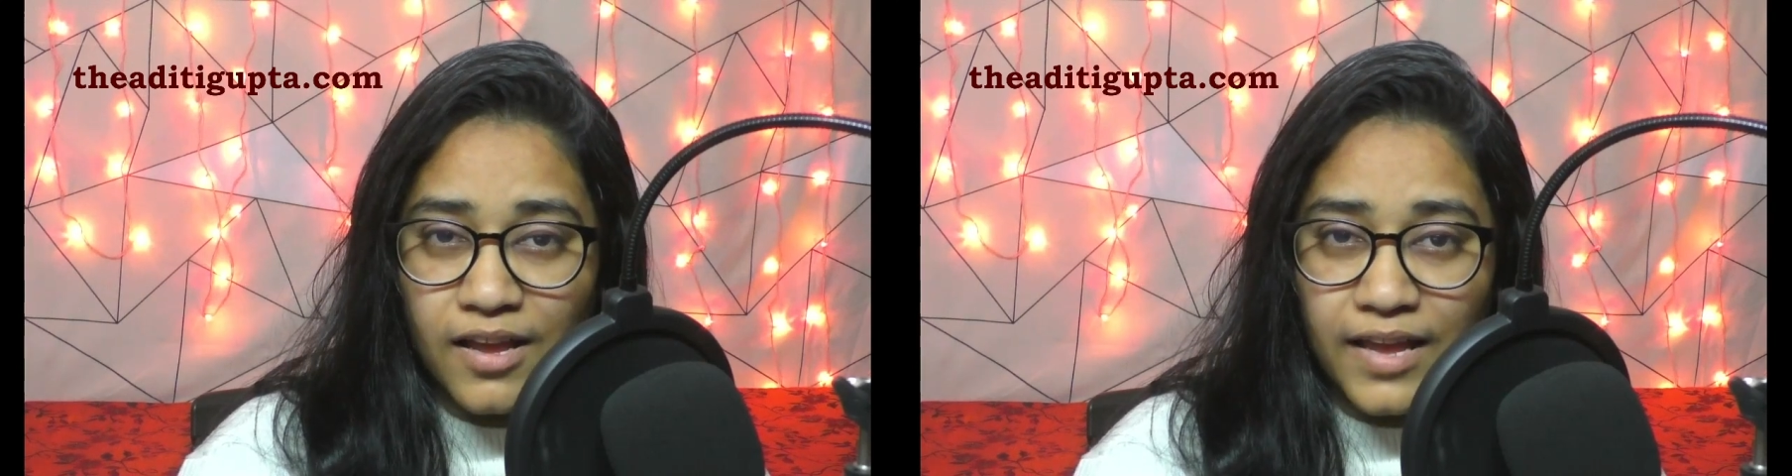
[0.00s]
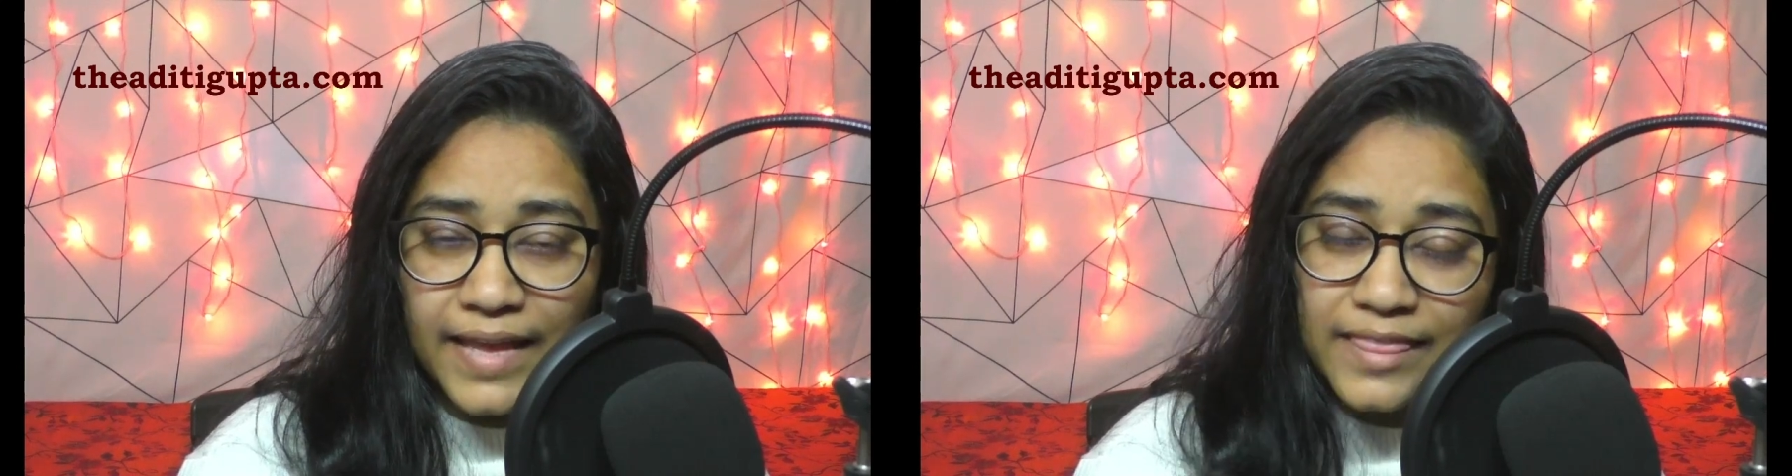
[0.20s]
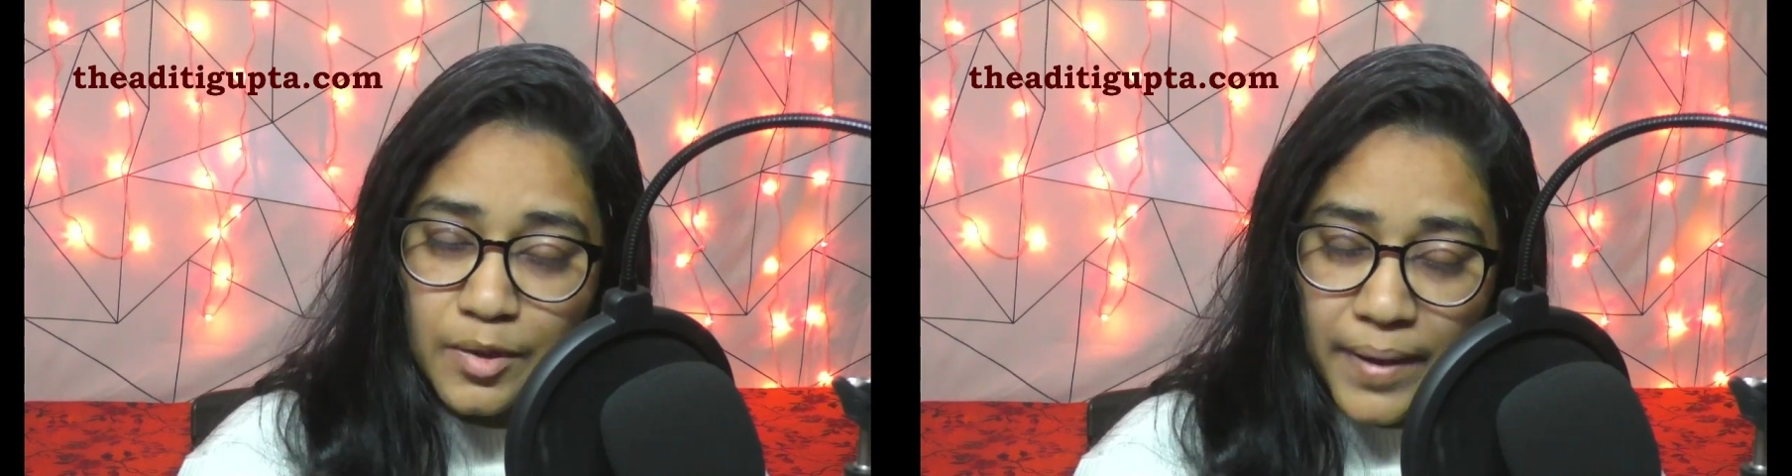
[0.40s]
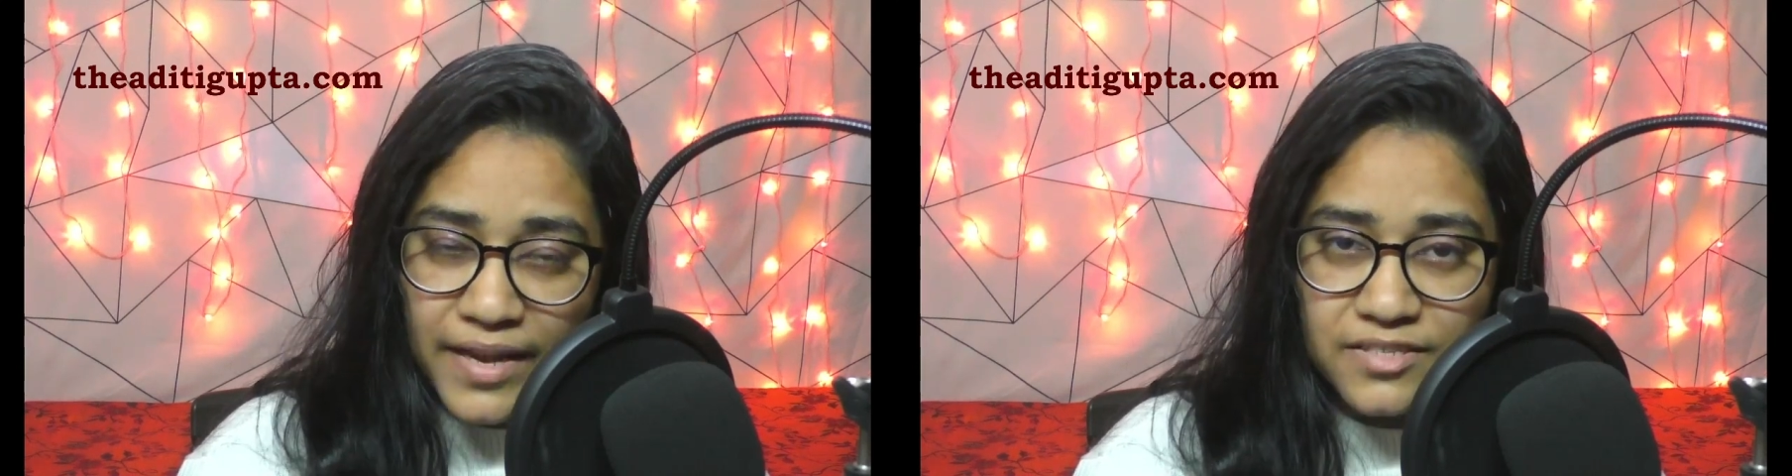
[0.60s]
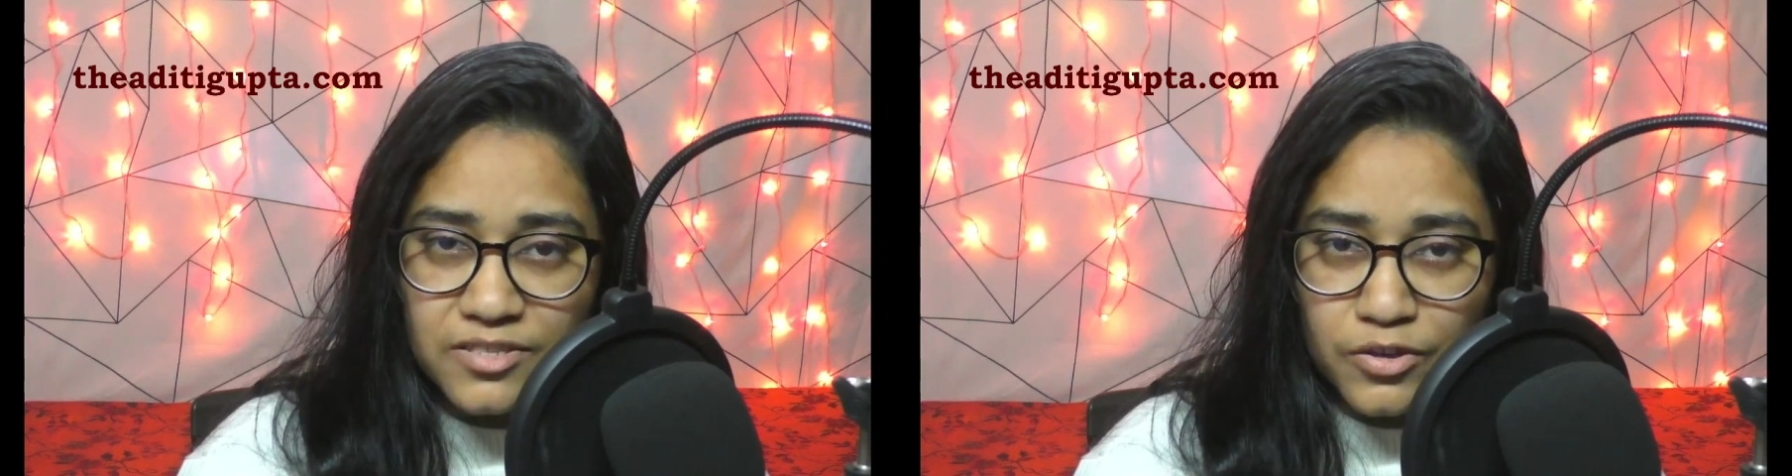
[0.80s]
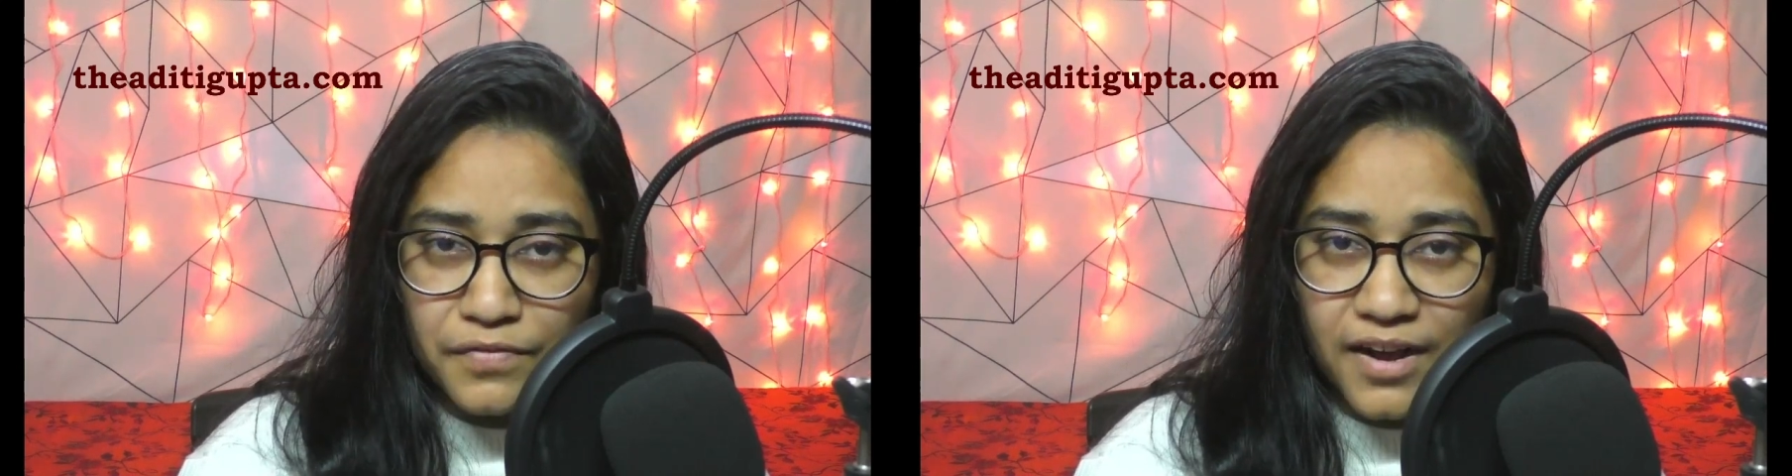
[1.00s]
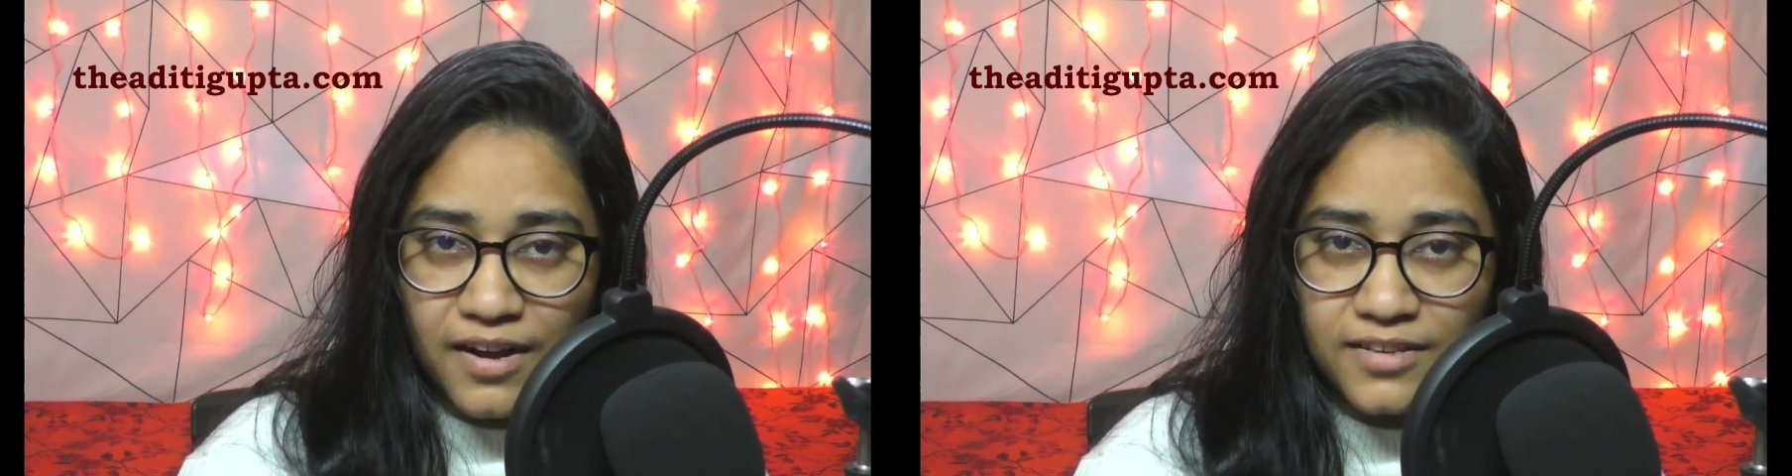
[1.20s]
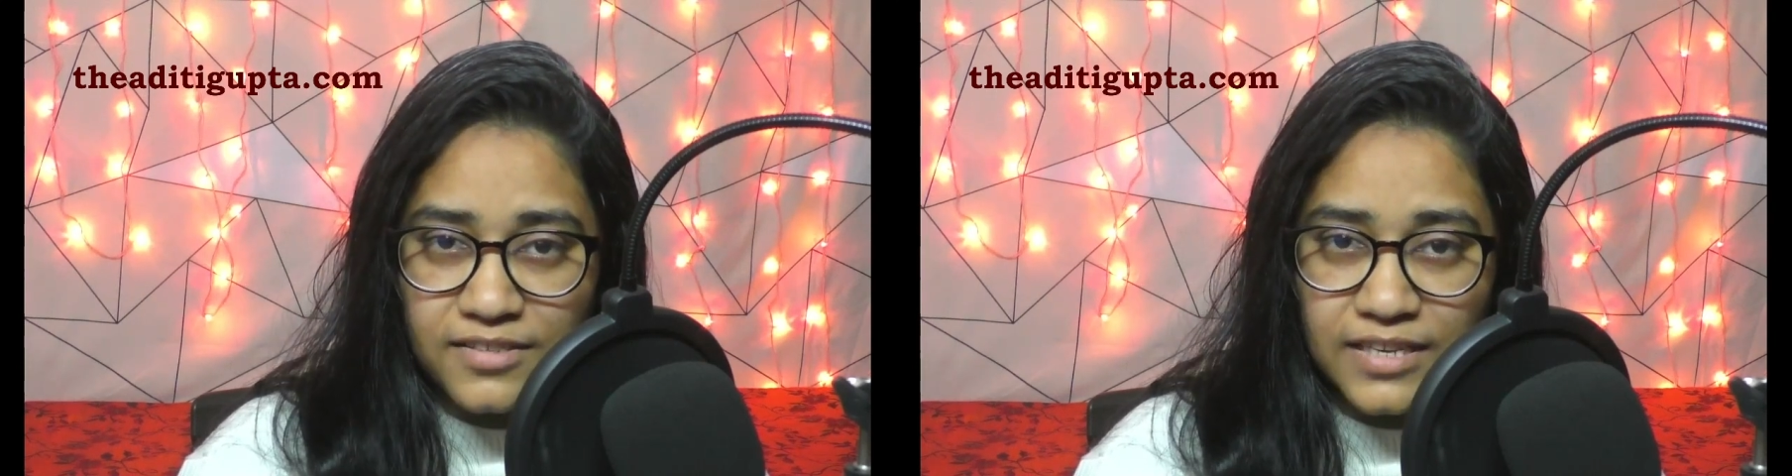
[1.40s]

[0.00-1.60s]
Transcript: in the matters of heart